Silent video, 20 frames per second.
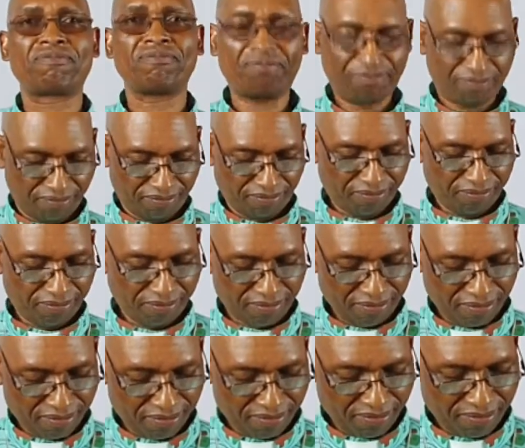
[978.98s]

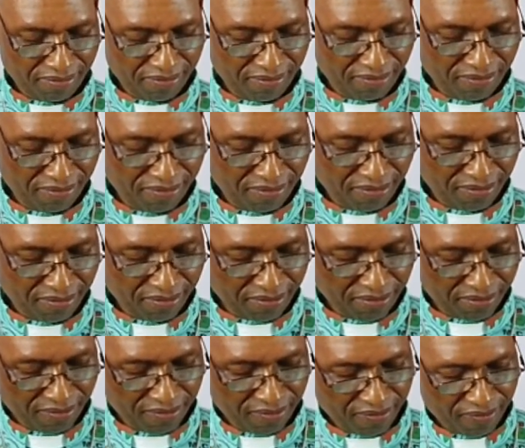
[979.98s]

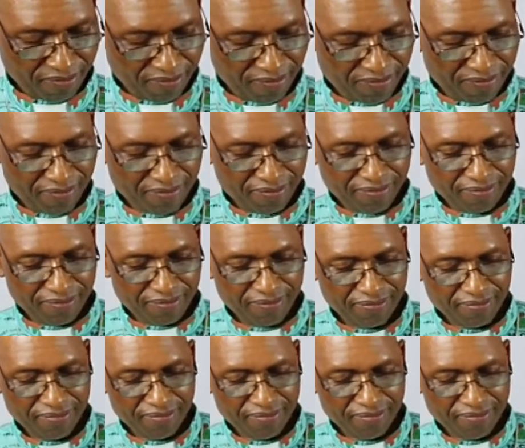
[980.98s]
[no speech]